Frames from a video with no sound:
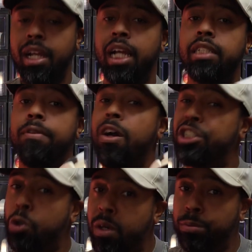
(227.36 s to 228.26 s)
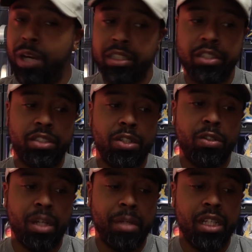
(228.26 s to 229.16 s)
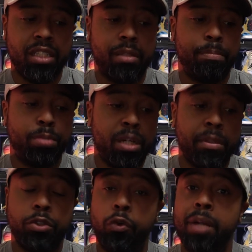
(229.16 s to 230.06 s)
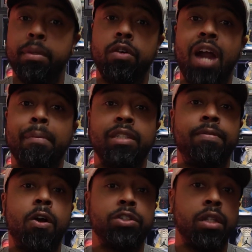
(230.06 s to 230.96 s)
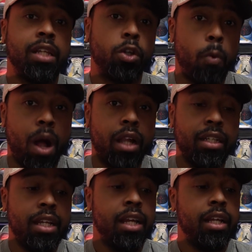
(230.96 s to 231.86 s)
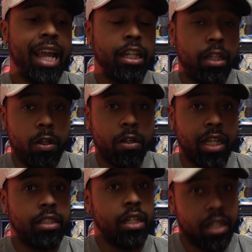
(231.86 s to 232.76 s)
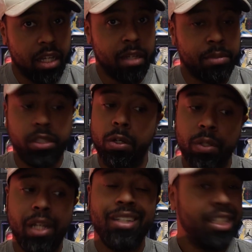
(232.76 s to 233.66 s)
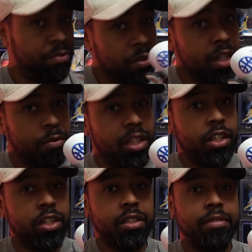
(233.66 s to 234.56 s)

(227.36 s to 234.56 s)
As far as Jordan Brand's concerned, I mean, this is pretty much a premium prop as far as your leather quality and look is gonna come. So really good.